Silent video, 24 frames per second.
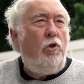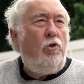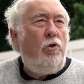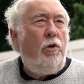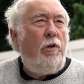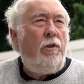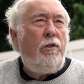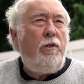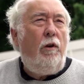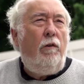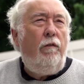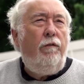
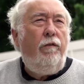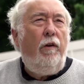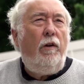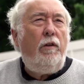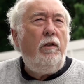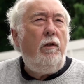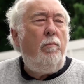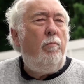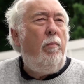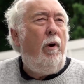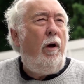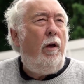Trust are
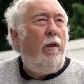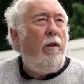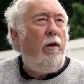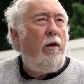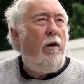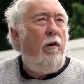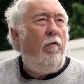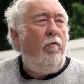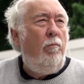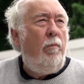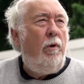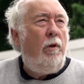funded by the
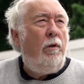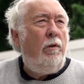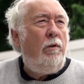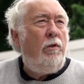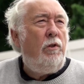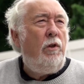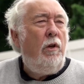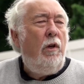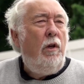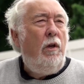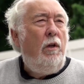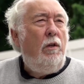
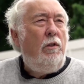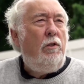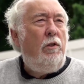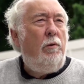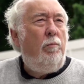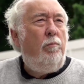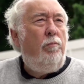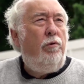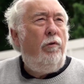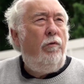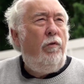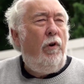government to
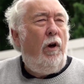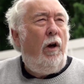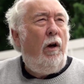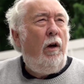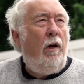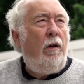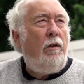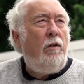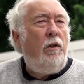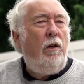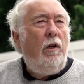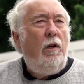
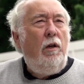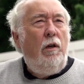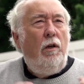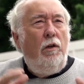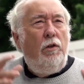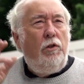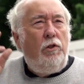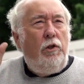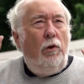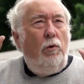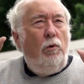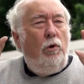provide
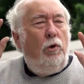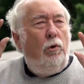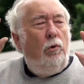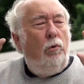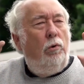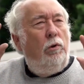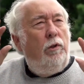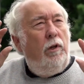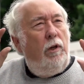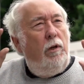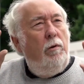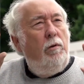
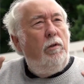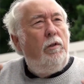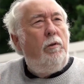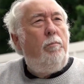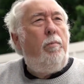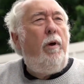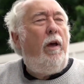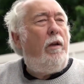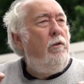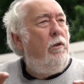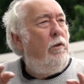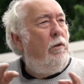so-called
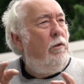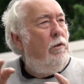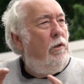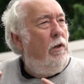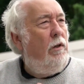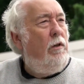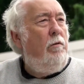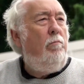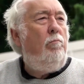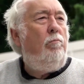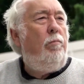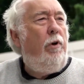independent
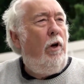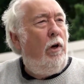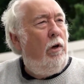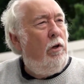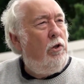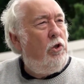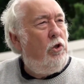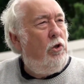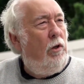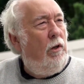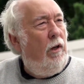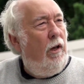and
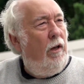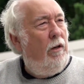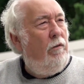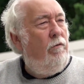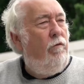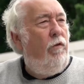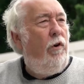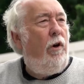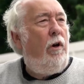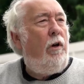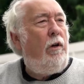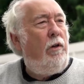impartial
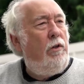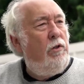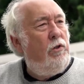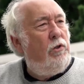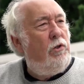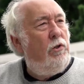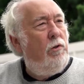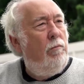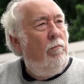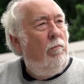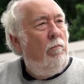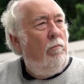advice